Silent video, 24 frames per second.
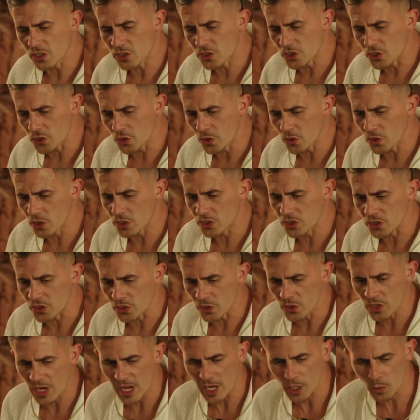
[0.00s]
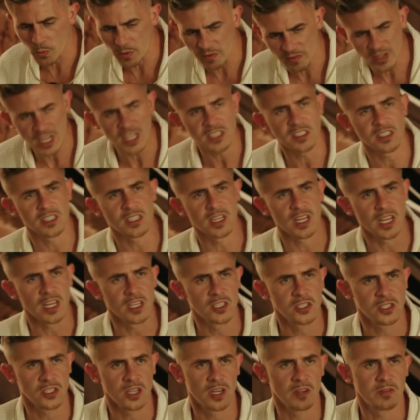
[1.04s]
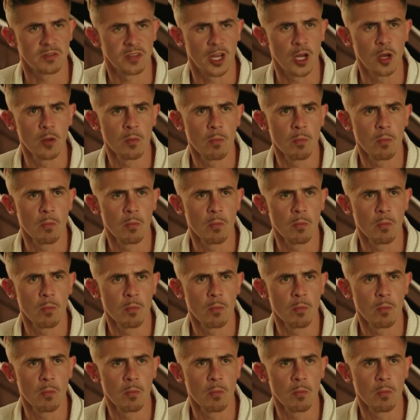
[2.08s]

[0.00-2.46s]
do you know, like, with yesterday and stuff, yeah?